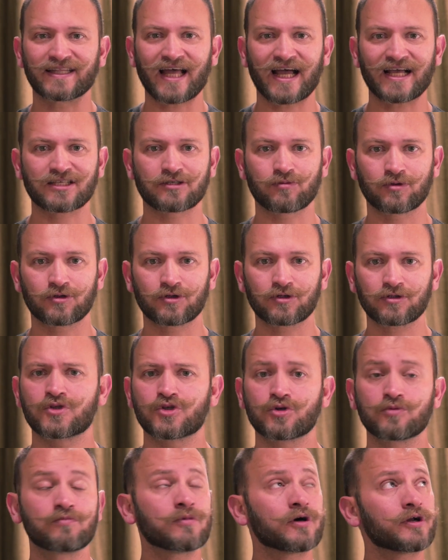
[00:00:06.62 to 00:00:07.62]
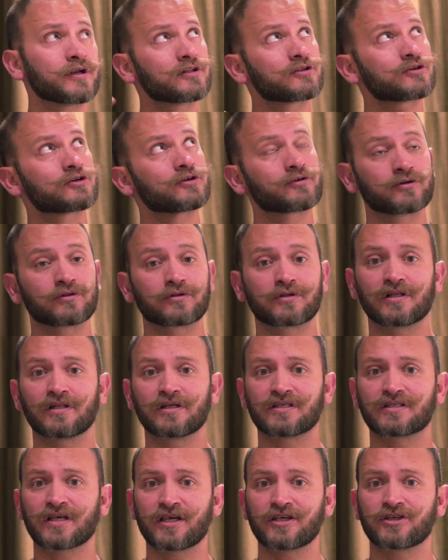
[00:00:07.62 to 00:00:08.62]
dashboard to monitor
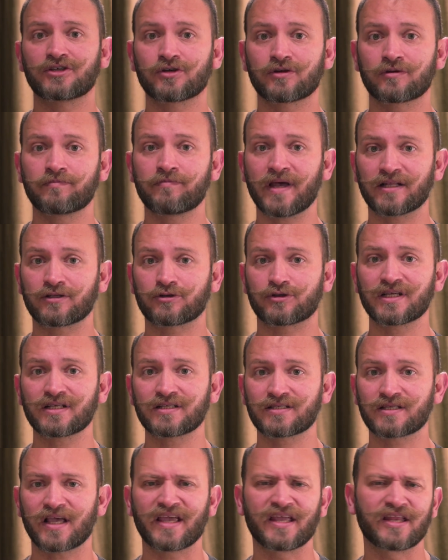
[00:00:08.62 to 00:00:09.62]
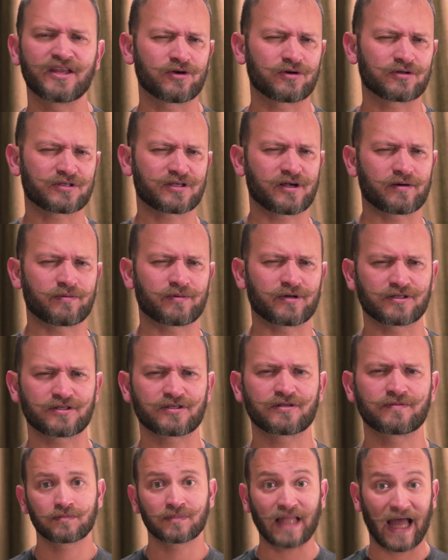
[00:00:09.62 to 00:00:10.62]
utilization metrics in your
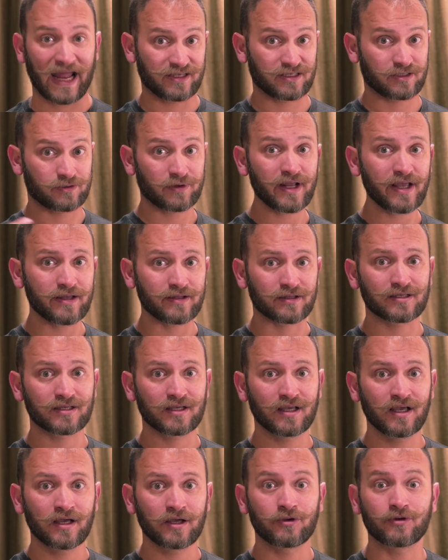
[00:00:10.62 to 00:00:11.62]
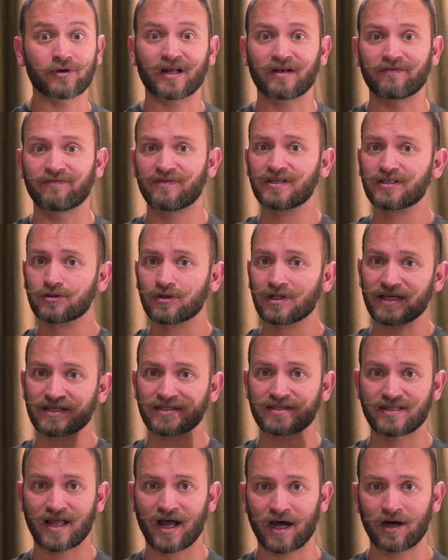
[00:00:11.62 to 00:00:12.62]
servers. That is great! You can
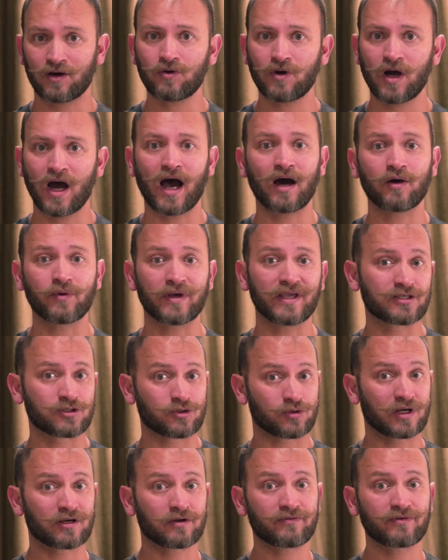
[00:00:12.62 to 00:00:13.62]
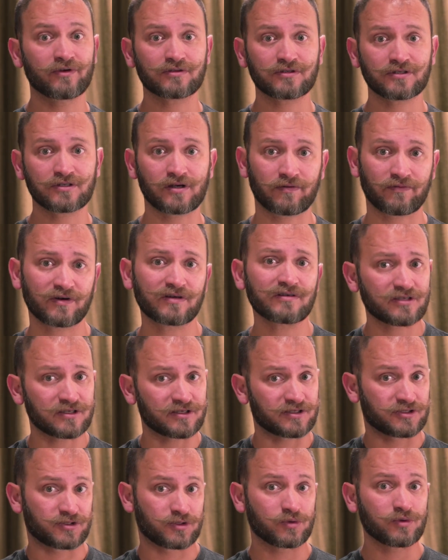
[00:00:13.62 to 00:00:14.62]
visualize now how each one of your servers
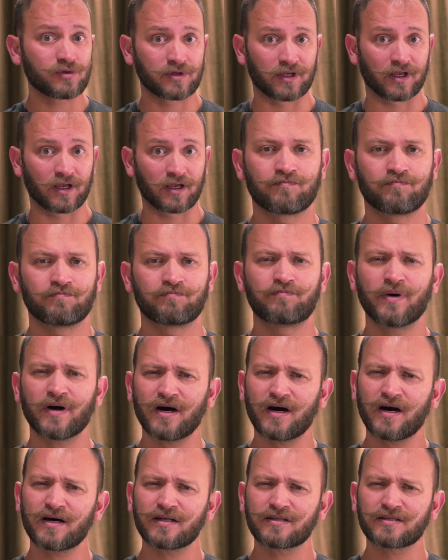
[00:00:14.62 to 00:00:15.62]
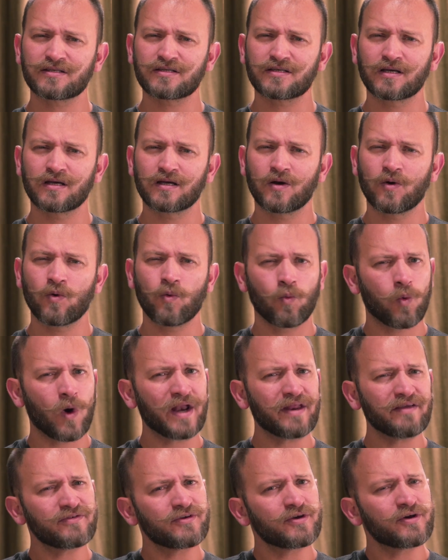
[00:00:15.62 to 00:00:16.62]
is doing. But
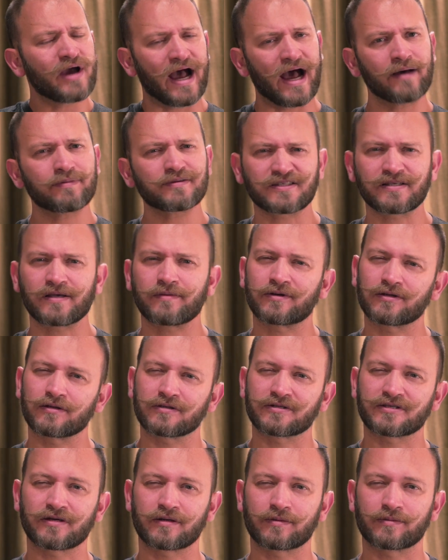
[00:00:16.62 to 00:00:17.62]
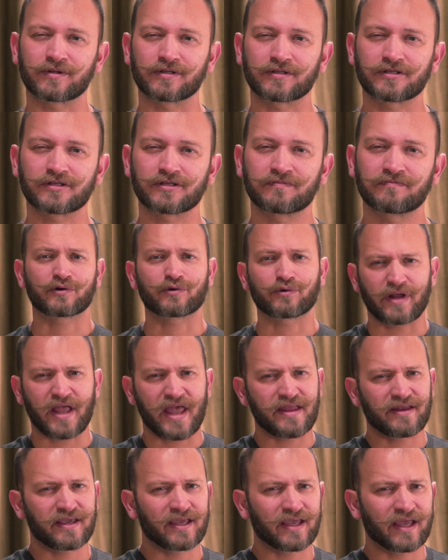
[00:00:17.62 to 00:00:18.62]
what if you have several servers?
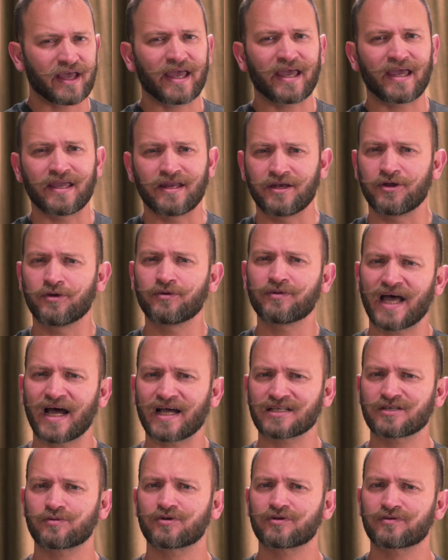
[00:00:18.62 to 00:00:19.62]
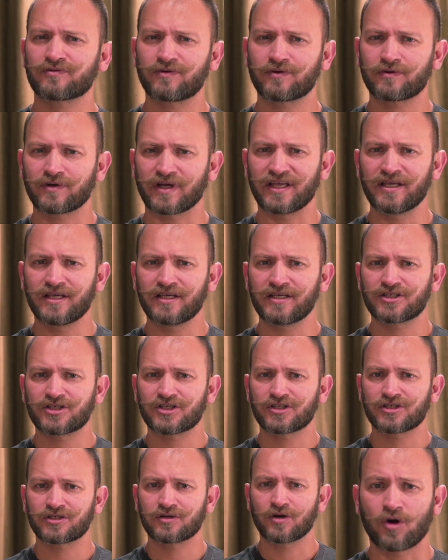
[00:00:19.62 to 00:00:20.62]
Creating a new dashboard for
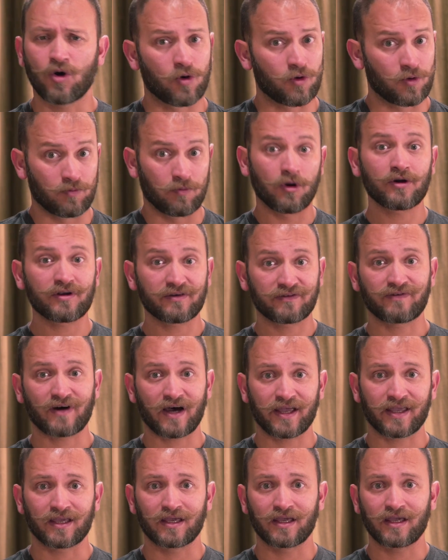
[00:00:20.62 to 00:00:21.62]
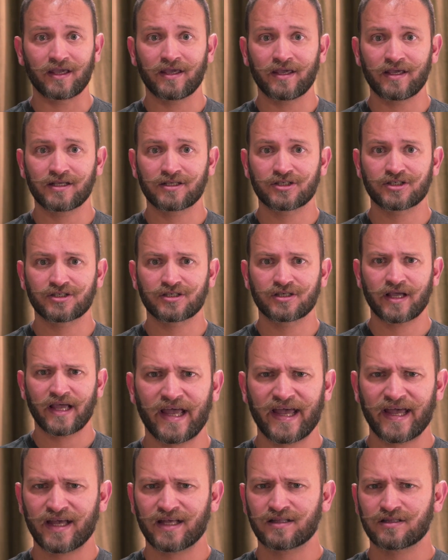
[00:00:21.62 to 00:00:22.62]
each, or modifying each,
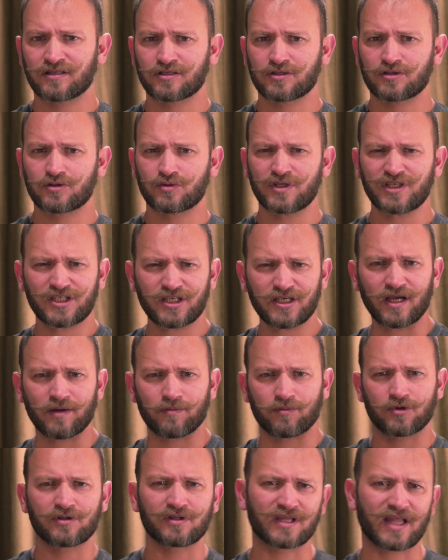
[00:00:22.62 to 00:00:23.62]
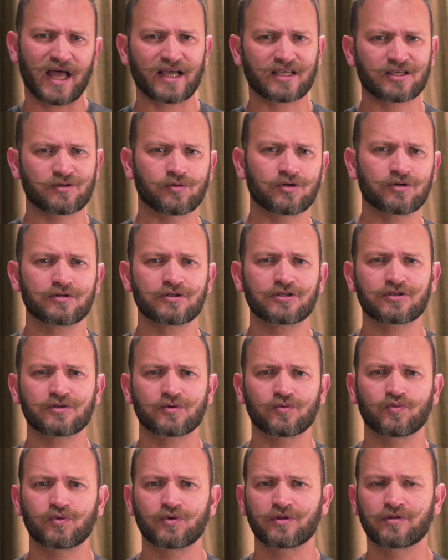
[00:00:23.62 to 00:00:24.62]
and switching among dashboards
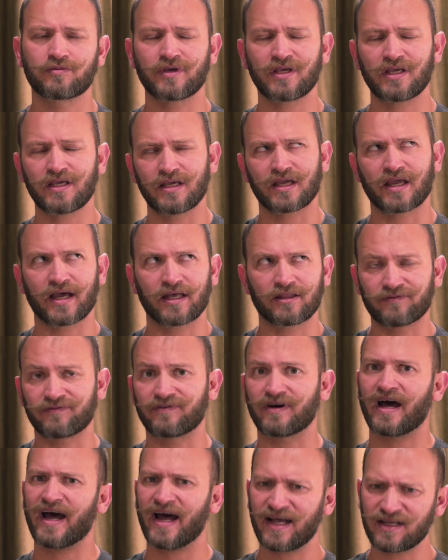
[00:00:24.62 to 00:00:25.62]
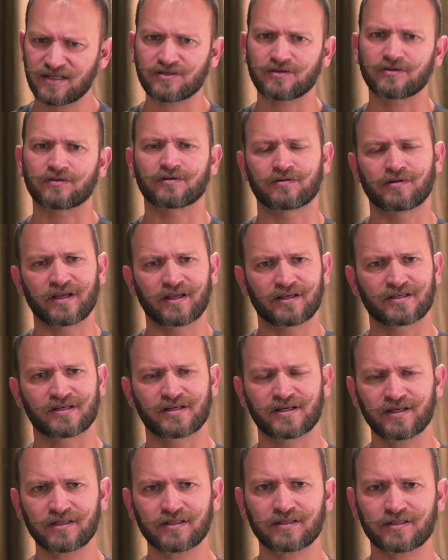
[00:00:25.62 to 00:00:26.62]
would be kind of a hassle,
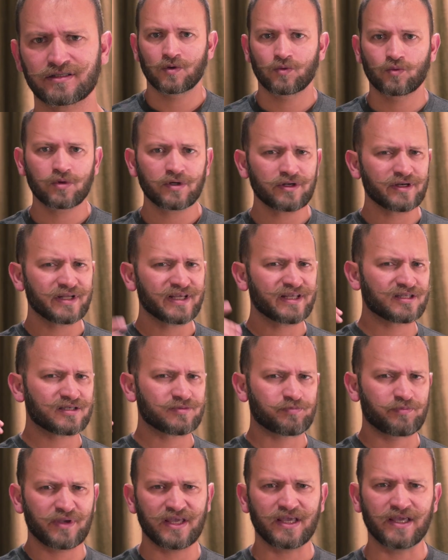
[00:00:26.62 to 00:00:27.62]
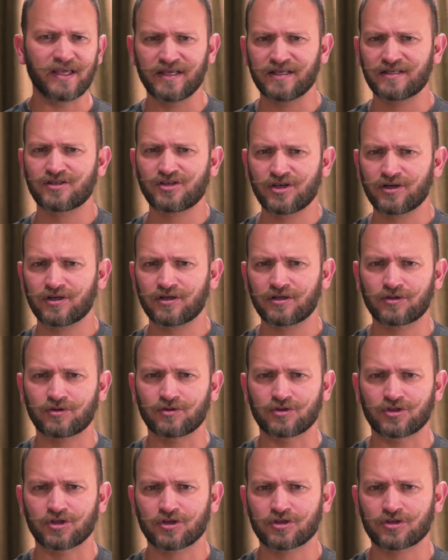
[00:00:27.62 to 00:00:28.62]
isn't it? Wouldn't it be easier to
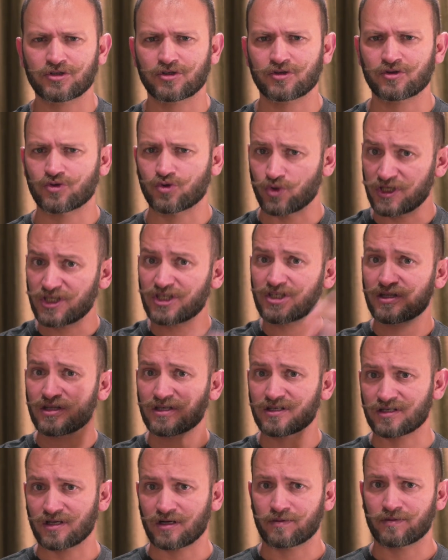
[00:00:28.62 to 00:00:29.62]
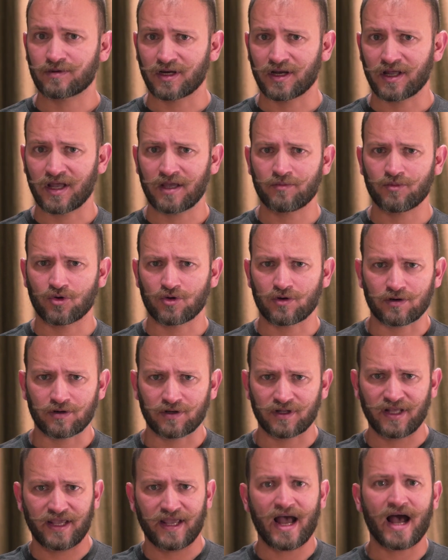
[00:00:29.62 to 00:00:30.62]
just switch the server name or
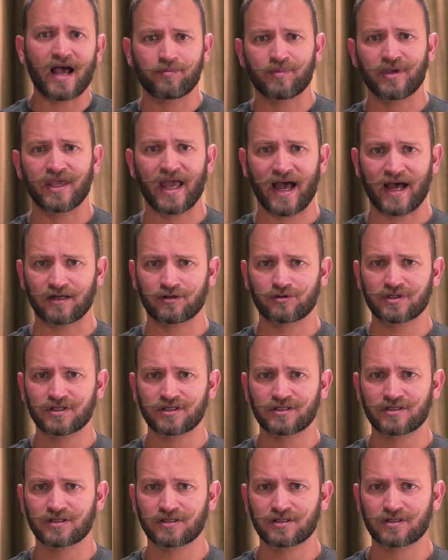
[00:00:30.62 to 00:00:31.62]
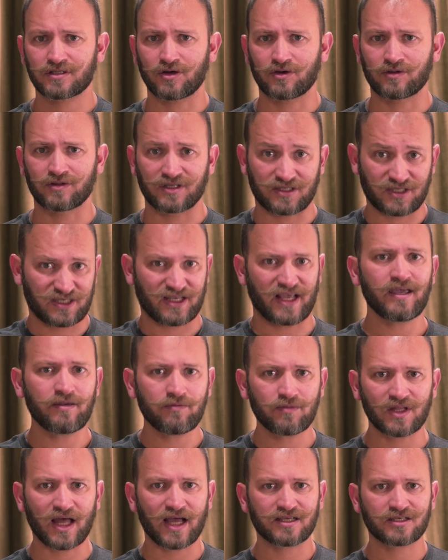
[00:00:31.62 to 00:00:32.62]
the IP address on the
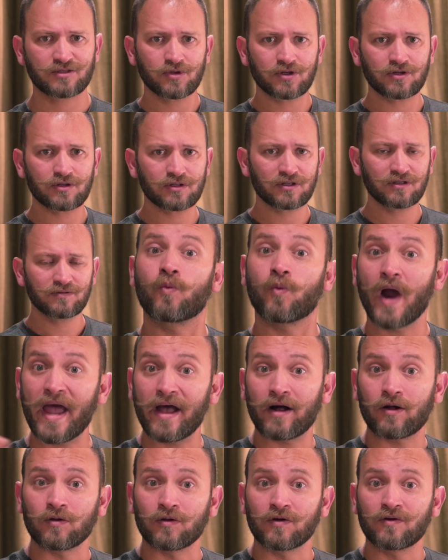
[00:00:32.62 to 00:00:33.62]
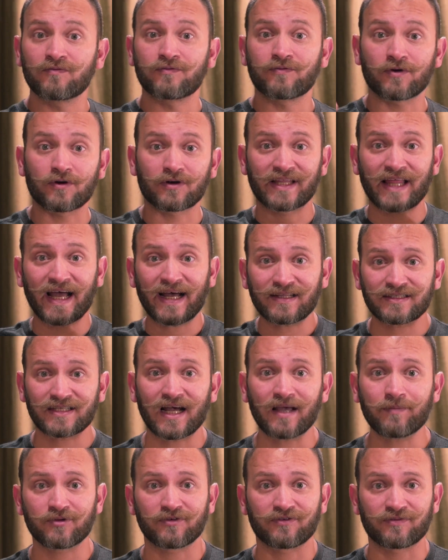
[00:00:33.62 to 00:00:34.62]
same dashboard? Well, for that
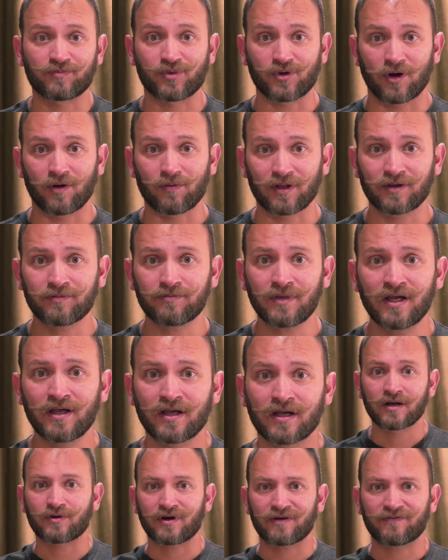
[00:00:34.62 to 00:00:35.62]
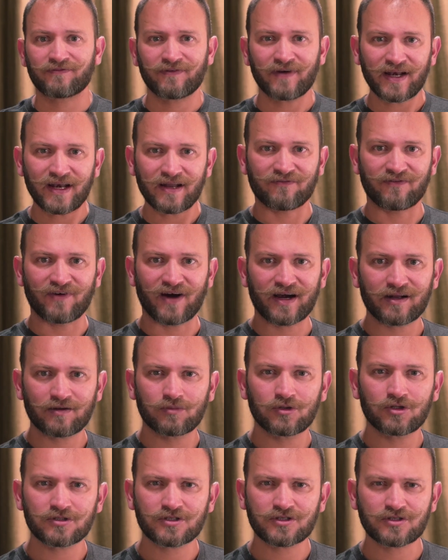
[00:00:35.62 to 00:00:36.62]
type of problem, Grafana
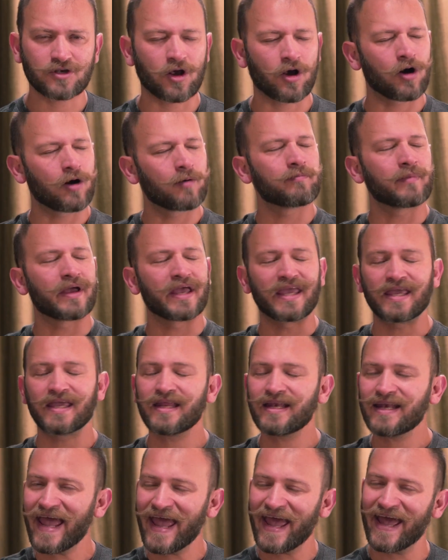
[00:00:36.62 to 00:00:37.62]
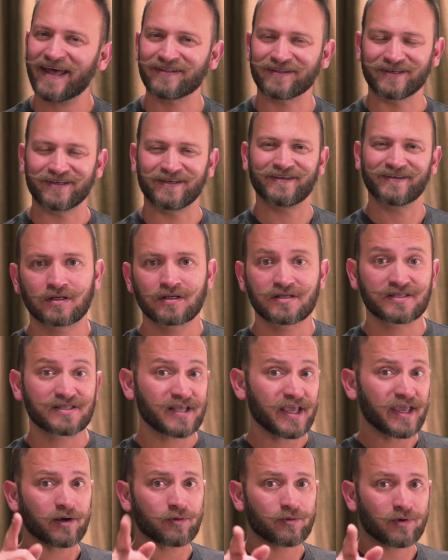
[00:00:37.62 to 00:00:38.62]
variables come in handy.
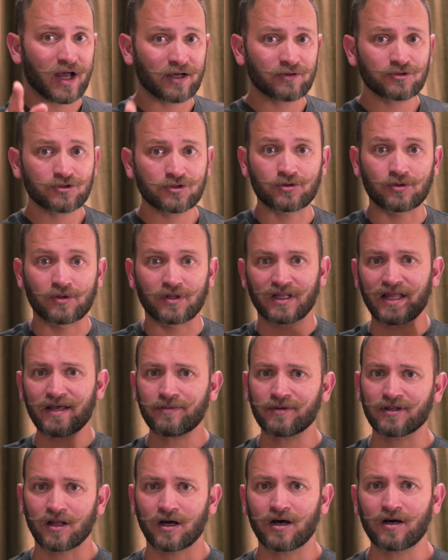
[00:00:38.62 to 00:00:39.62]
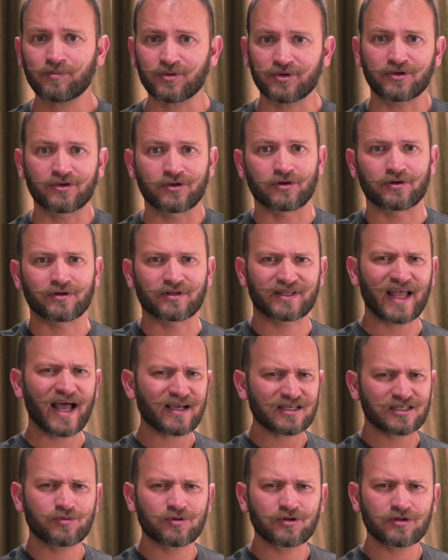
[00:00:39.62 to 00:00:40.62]
Stick around to level up your
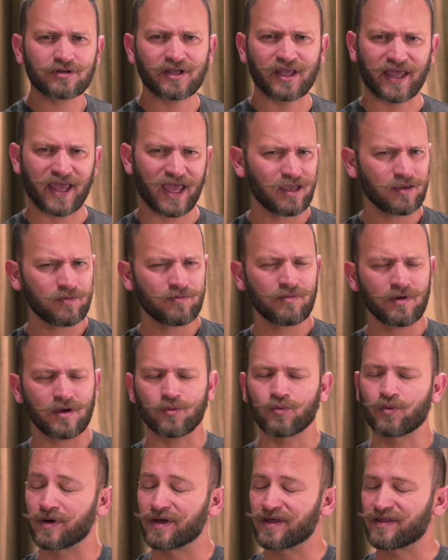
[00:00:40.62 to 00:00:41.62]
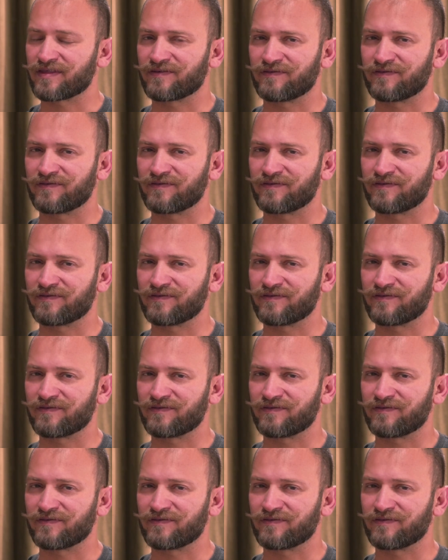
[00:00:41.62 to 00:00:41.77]
dashboard game with